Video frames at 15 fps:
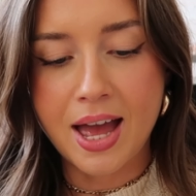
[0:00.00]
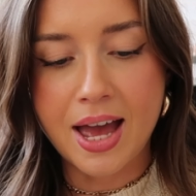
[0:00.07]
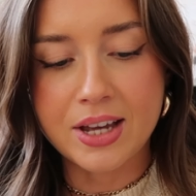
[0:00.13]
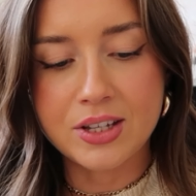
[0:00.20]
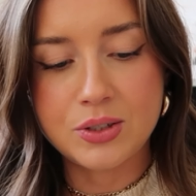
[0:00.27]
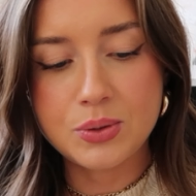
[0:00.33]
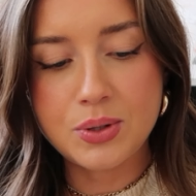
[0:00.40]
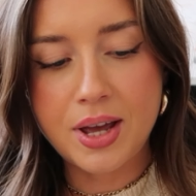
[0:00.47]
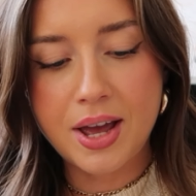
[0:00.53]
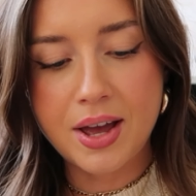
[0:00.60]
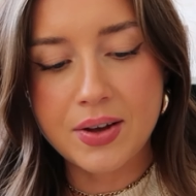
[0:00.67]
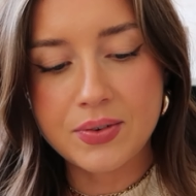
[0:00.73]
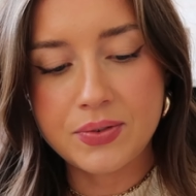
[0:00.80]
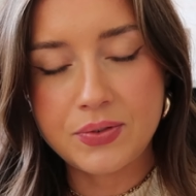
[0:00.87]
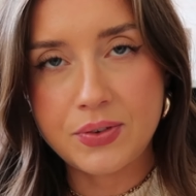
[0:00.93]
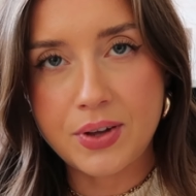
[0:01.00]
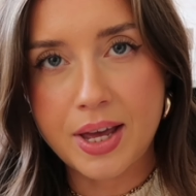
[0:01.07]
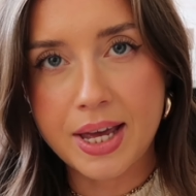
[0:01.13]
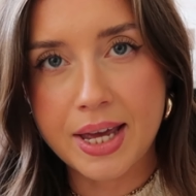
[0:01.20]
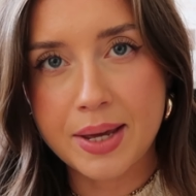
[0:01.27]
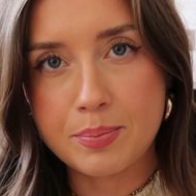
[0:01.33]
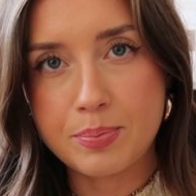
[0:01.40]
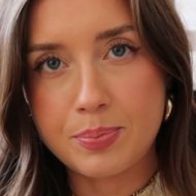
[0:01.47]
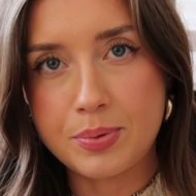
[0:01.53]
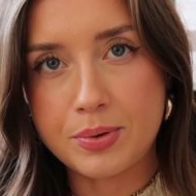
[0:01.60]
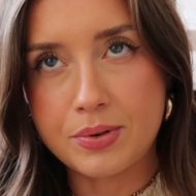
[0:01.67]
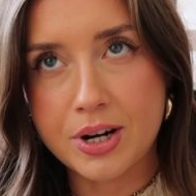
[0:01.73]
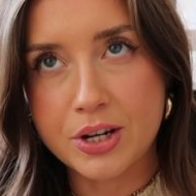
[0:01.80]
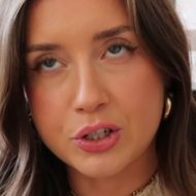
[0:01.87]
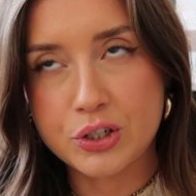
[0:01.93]
I do have a
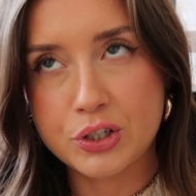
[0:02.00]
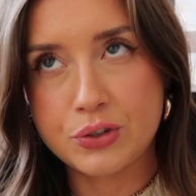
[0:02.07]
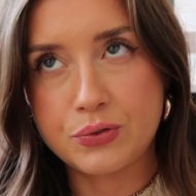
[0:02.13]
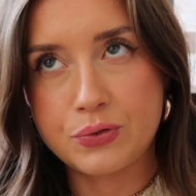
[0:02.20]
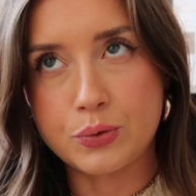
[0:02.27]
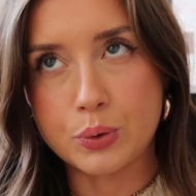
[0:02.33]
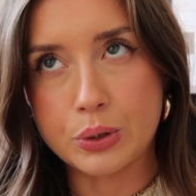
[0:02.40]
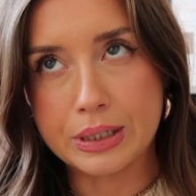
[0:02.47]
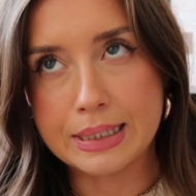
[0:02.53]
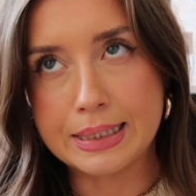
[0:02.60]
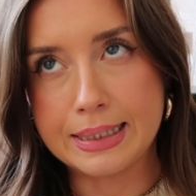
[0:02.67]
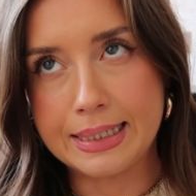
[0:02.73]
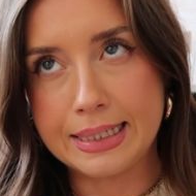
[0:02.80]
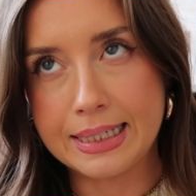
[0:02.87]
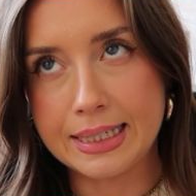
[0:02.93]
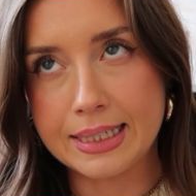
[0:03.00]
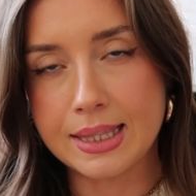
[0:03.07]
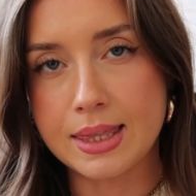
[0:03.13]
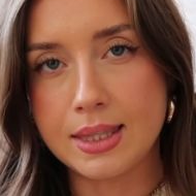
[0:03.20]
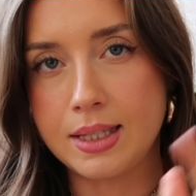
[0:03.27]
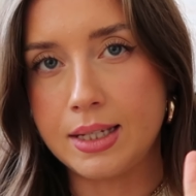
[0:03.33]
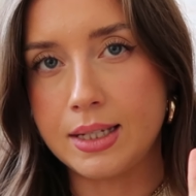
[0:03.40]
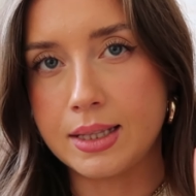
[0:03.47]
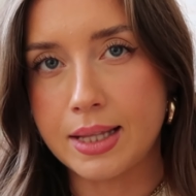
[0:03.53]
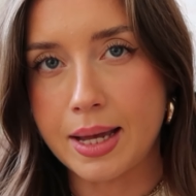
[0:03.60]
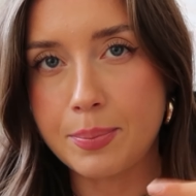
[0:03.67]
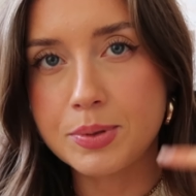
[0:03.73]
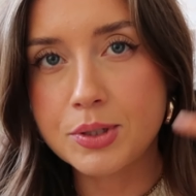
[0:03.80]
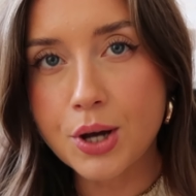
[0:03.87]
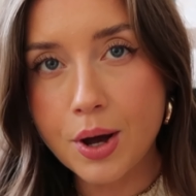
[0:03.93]
brush for cleaning the
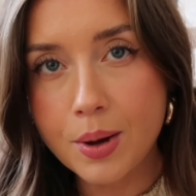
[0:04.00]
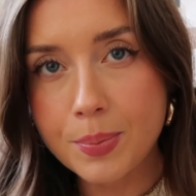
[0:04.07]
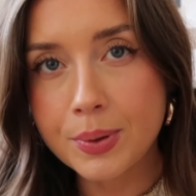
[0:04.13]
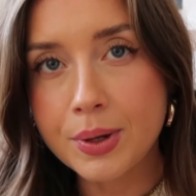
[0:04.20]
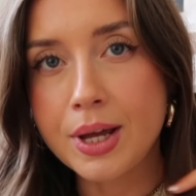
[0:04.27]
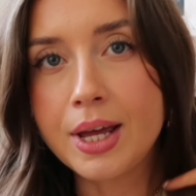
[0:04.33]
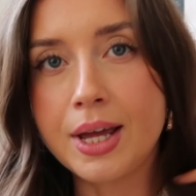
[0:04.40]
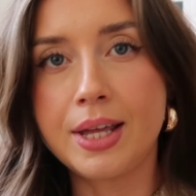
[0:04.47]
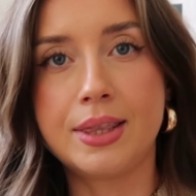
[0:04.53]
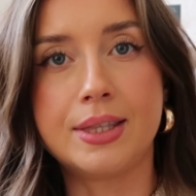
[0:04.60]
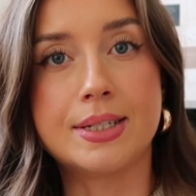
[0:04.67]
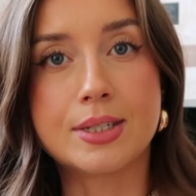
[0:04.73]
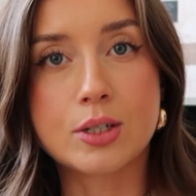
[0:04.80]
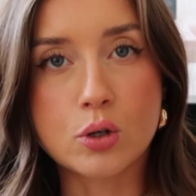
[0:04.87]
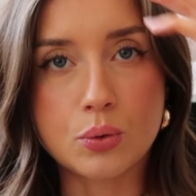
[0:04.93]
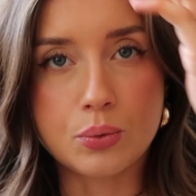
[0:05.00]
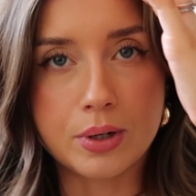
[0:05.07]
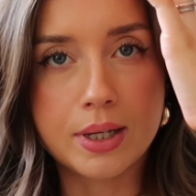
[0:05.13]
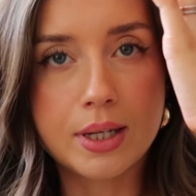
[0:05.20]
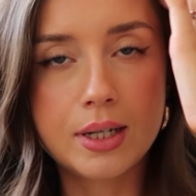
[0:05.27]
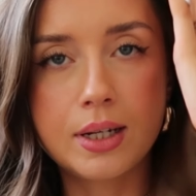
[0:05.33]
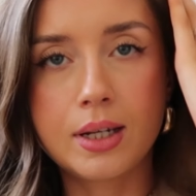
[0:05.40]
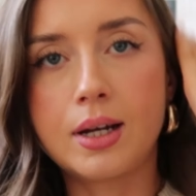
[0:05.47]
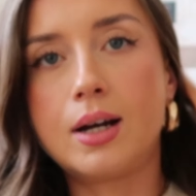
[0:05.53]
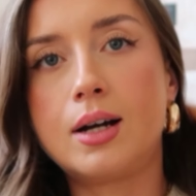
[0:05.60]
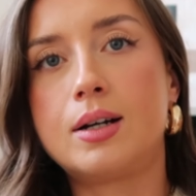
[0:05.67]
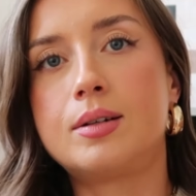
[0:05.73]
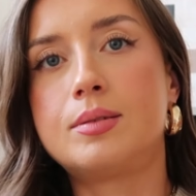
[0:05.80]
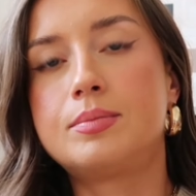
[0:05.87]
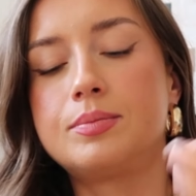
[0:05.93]
laptop the screen
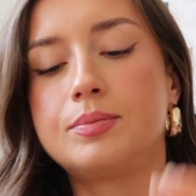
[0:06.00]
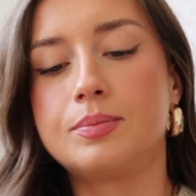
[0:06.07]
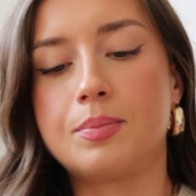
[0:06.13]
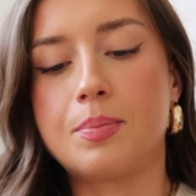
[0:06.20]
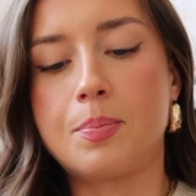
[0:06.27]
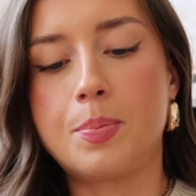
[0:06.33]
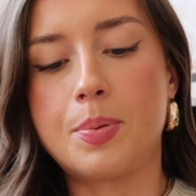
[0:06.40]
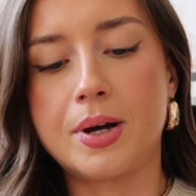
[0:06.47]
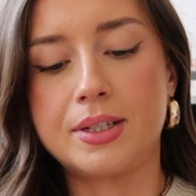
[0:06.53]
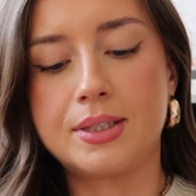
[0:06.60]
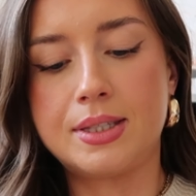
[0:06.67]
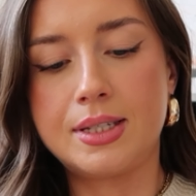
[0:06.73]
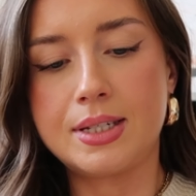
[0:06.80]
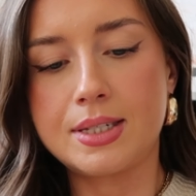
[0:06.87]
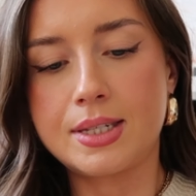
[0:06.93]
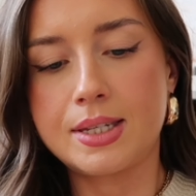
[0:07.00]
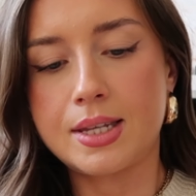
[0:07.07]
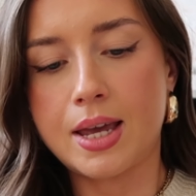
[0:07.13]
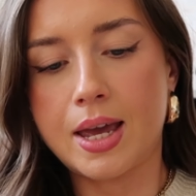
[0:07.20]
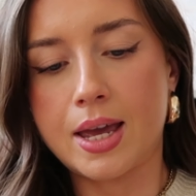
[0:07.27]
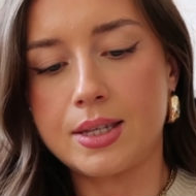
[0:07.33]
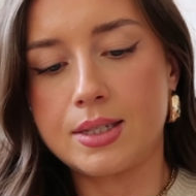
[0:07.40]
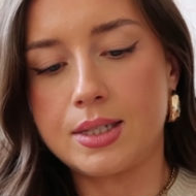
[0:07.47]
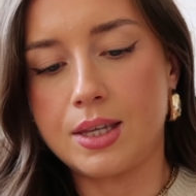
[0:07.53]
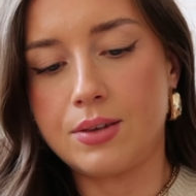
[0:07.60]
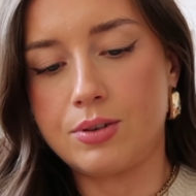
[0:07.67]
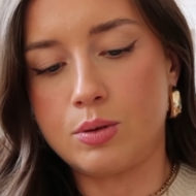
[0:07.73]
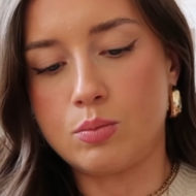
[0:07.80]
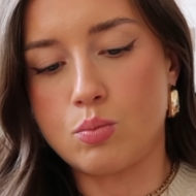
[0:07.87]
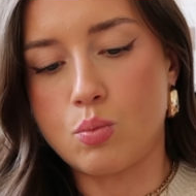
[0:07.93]
um, but this has
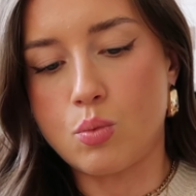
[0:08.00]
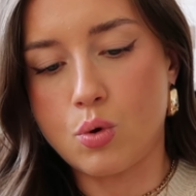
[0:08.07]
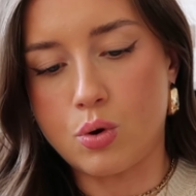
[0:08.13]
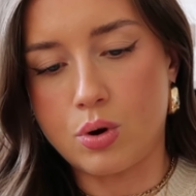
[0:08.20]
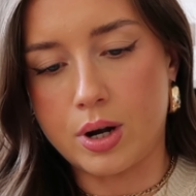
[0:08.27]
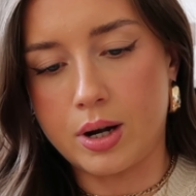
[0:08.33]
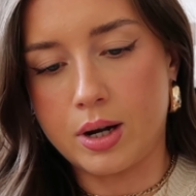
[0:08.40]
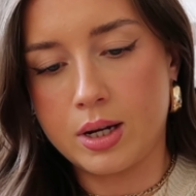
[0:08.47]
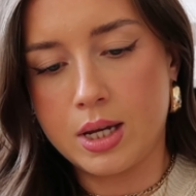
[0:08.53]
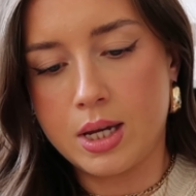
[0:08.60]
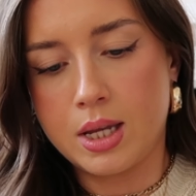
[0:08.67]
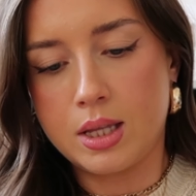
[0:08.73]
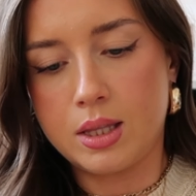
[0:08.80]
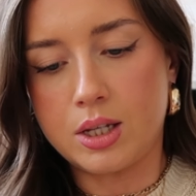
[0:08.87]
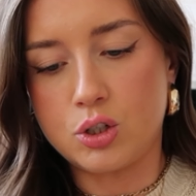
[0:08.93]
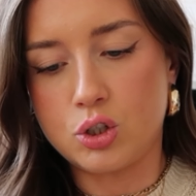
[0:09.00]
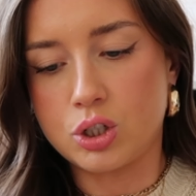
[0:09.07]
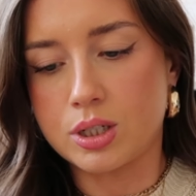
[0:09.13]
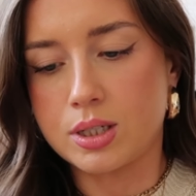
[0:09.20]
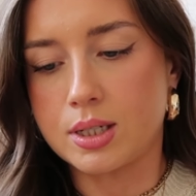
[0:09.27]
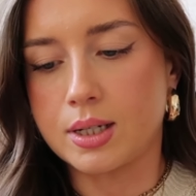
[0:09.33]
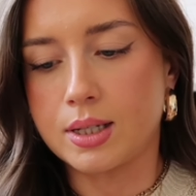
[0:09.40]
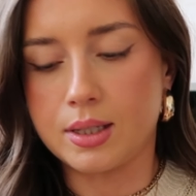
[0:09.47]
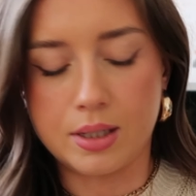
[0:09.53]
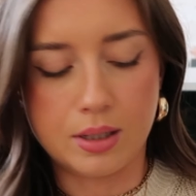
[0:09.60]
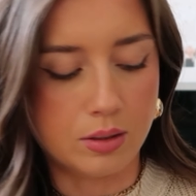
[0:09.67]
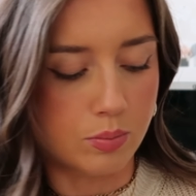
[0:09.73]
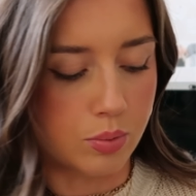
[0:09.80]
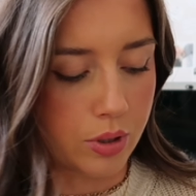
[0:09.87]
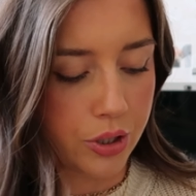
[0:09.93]
even more than just a
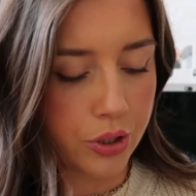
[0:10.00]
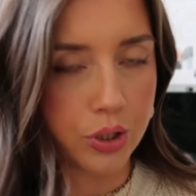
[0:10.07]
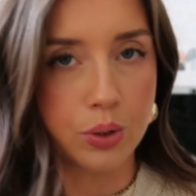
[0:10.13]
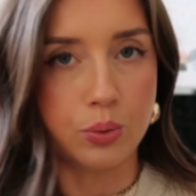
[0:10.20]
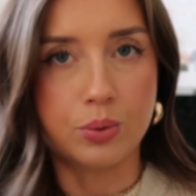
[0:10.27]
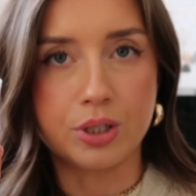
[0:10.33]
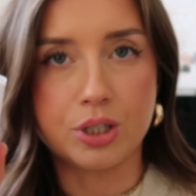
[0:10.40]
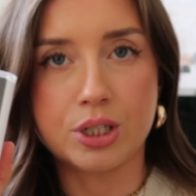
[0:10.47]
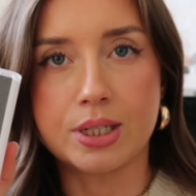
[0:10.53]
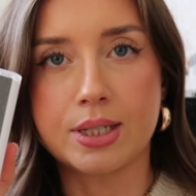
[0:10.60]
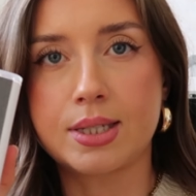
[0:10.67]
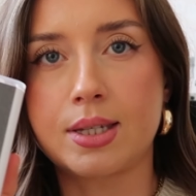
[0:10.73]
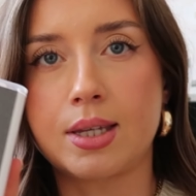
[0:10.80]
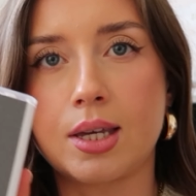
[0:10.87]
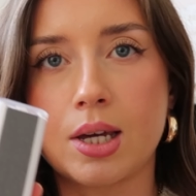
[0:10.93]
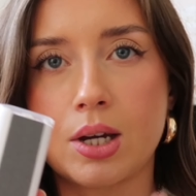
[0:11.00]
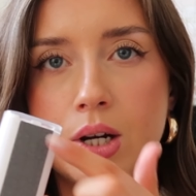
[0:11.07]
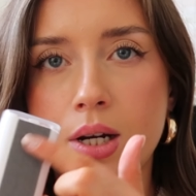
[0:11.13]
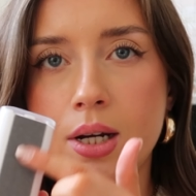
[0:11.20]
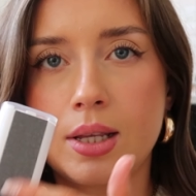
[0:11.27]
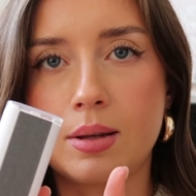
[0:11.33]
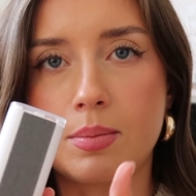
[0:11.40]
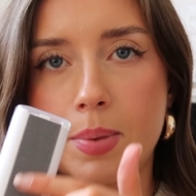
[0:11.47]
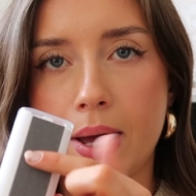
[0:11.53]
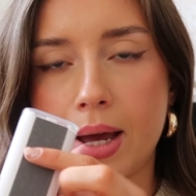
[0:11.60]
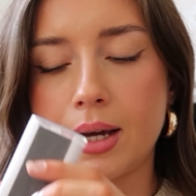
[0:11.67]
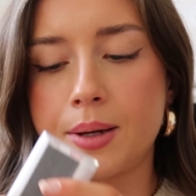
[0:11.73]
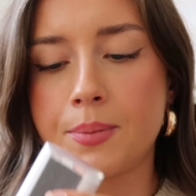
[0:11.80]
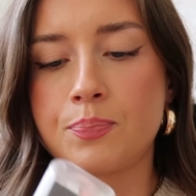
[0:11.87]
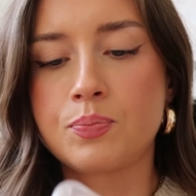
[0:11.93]
cleaning brush which is here in the
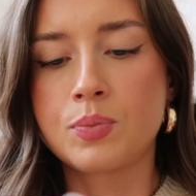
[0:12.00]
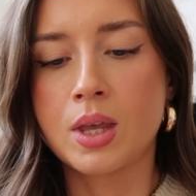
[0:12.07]
back